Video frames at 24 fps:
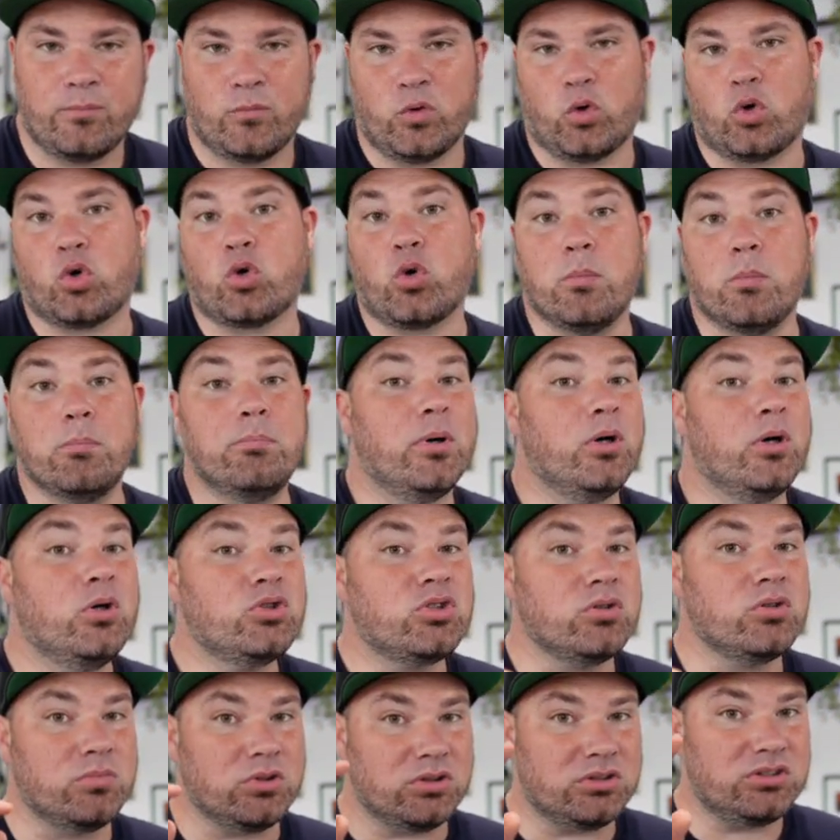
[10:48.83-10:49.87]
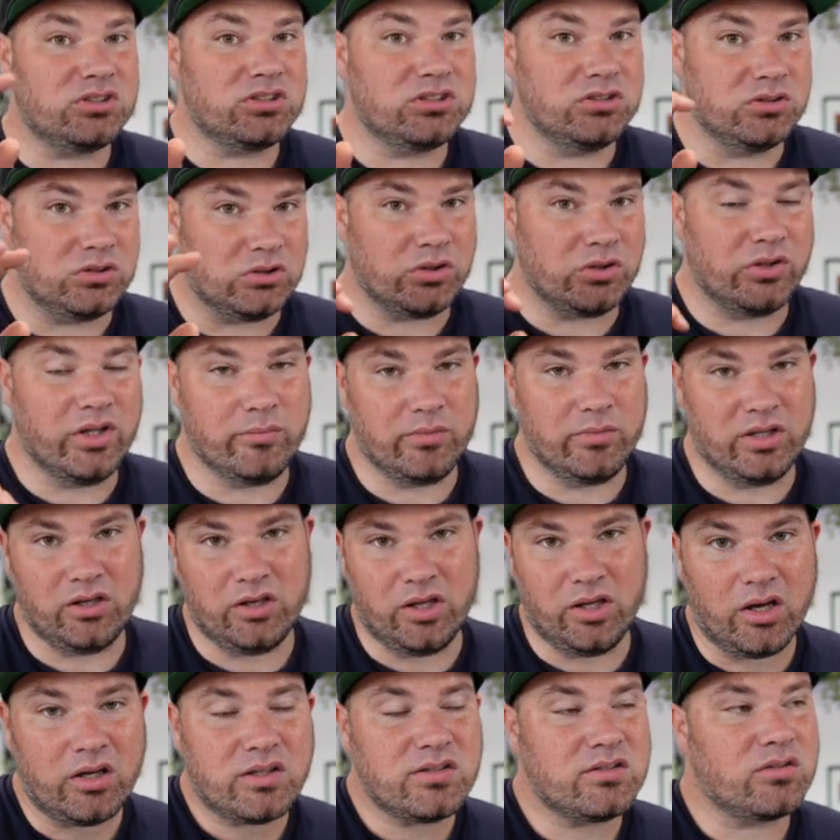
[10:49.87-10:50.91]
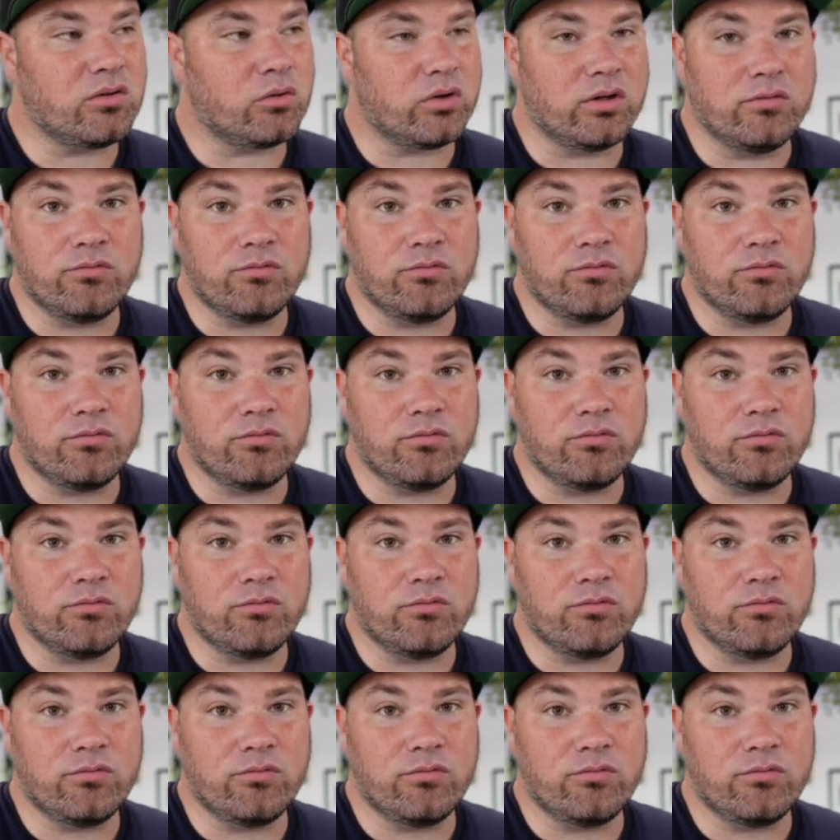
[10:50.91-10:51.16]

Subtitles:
or composables, you call them in Nuxt or